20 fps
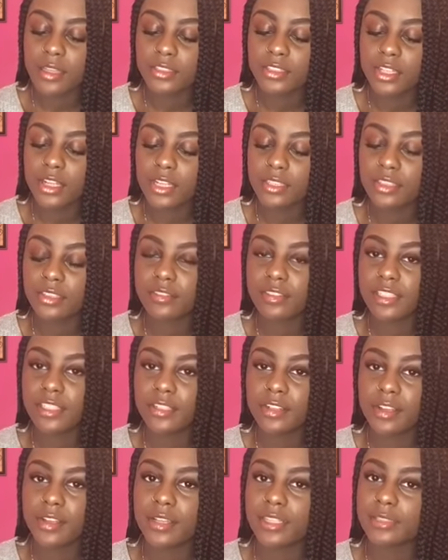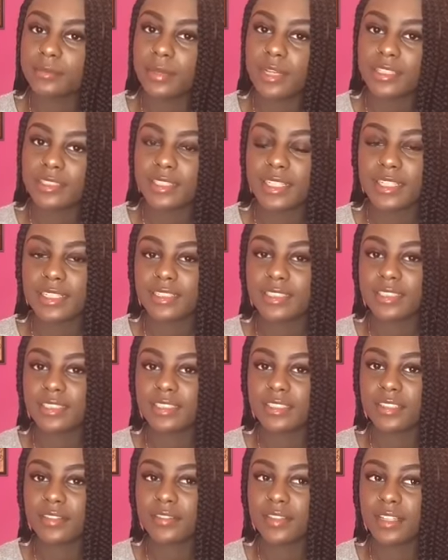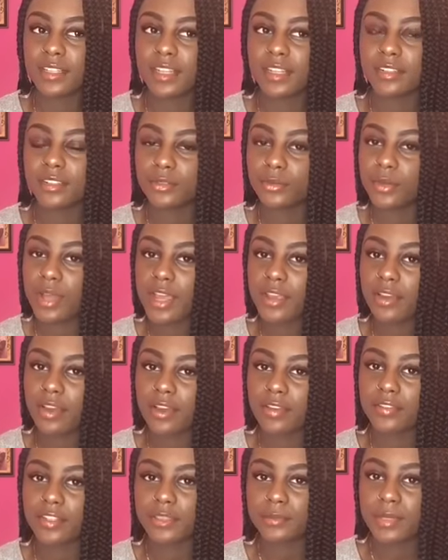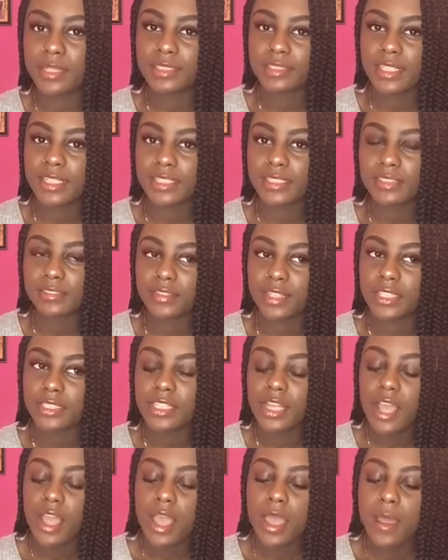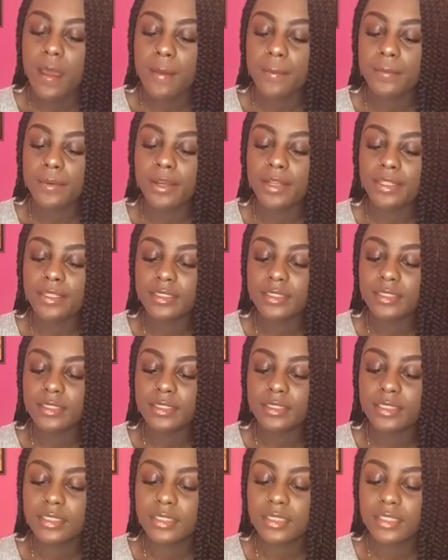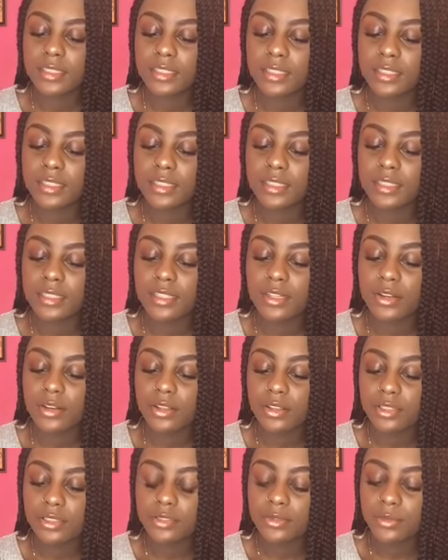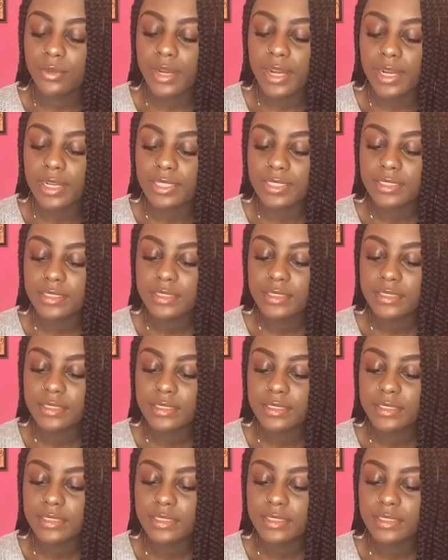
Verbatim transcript: So I don't really know his personality and stuff like that, because what I go for is personality first. But in looks wise,